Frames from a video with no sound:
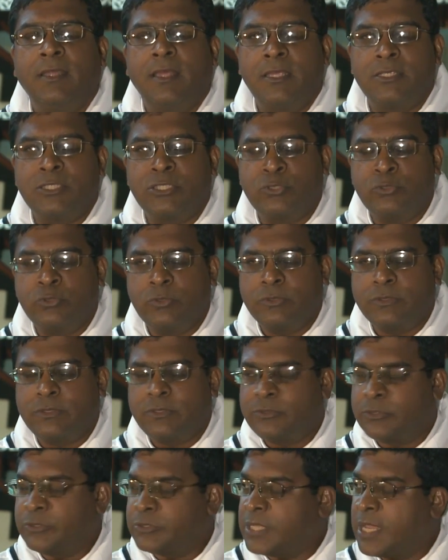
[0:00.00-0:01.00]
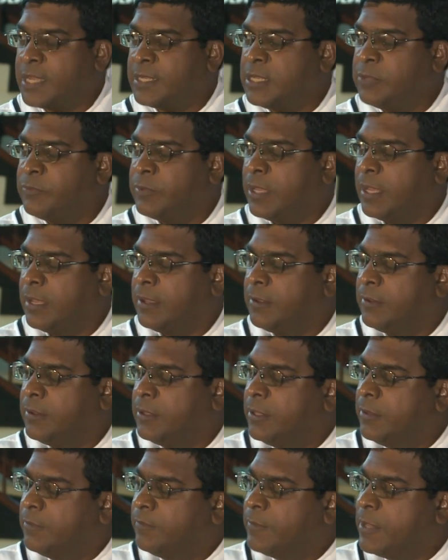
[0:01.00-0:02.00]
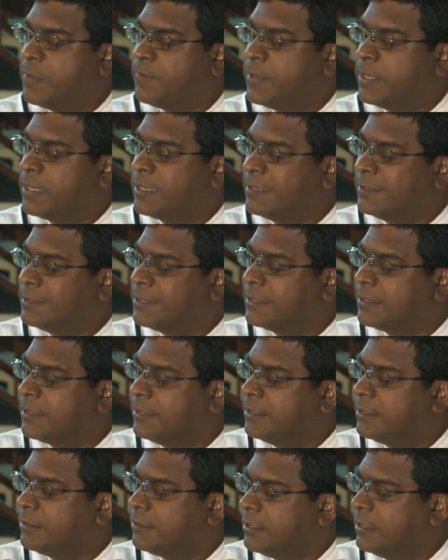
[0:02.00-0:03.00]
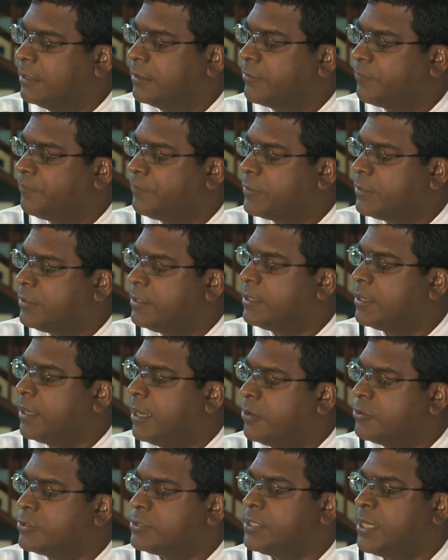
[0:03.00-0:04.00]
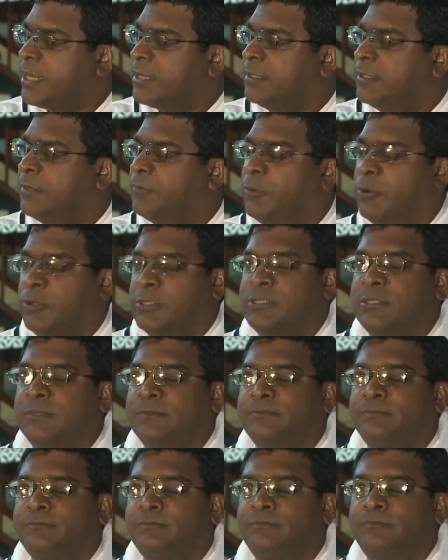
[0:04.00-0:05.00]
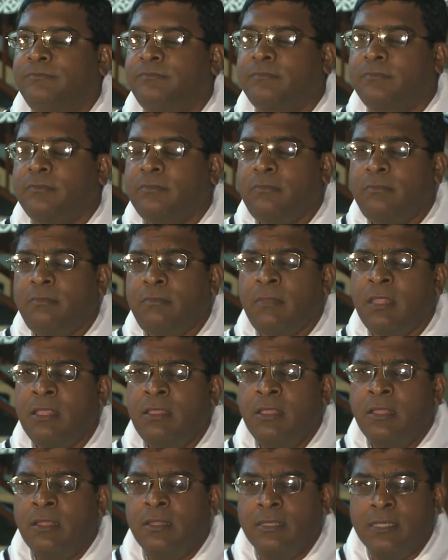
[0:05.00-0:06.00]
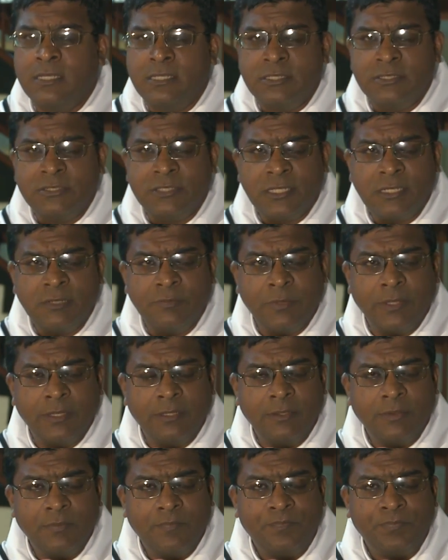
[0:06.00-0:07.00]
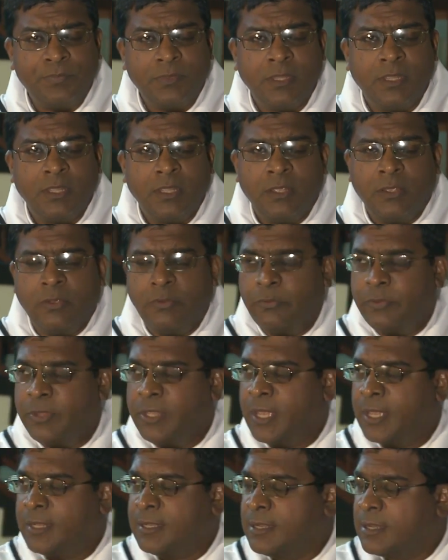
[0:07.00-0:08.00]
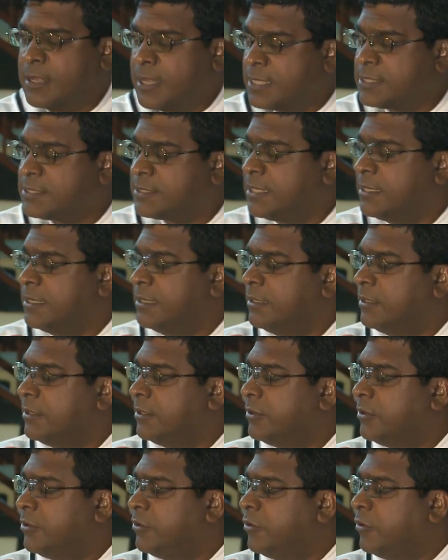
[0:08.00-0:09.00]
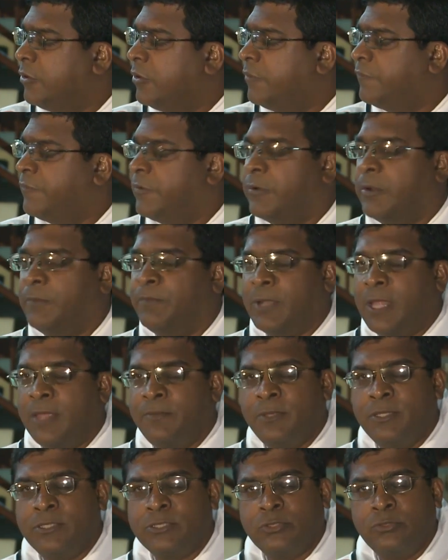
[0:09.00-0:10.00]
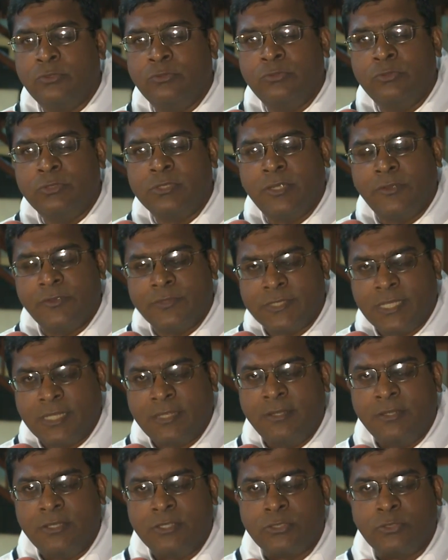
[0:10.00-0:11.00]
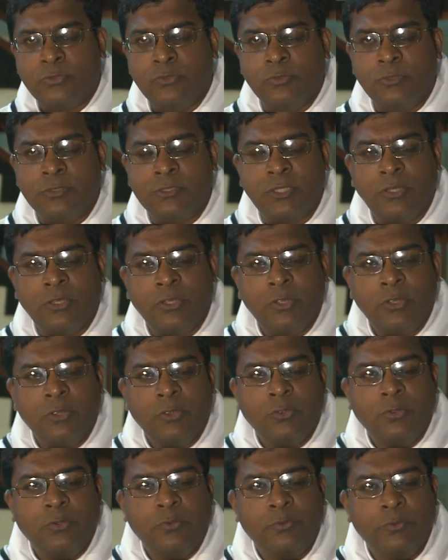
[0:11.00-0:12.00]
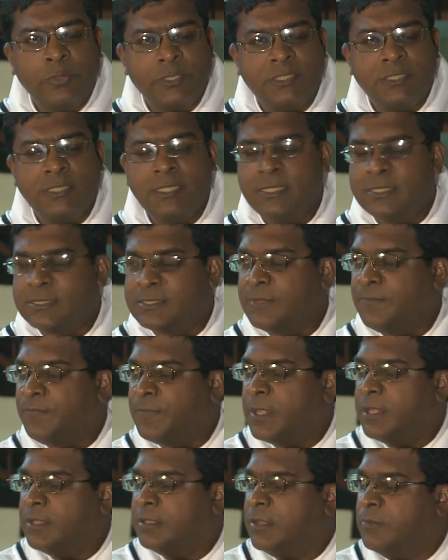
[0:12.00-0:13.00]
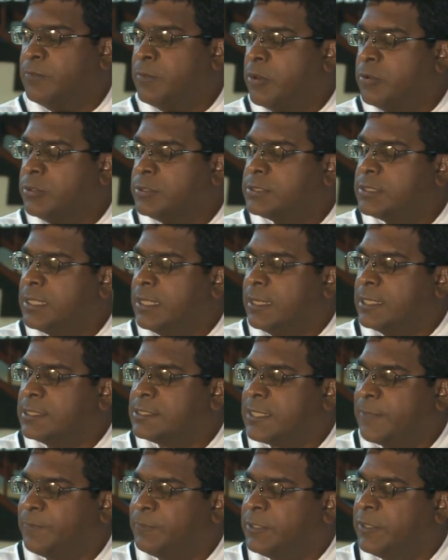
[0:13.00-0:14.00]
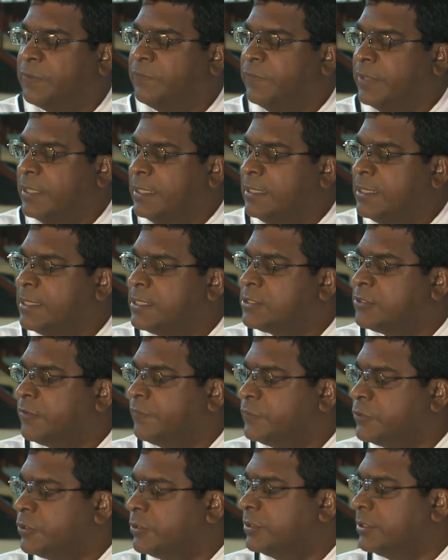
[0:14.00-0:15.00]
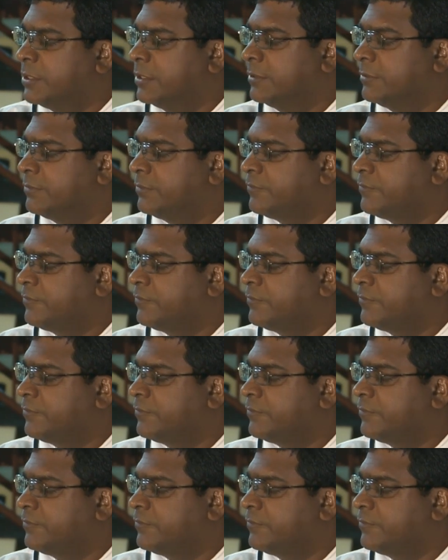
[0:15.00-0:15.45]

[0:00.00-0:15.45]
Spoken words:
A society where people critically think outside the box. Ladies and gentlemen, we are in custody of our primary schools, our secondary schools, which is the most receptive ears of children.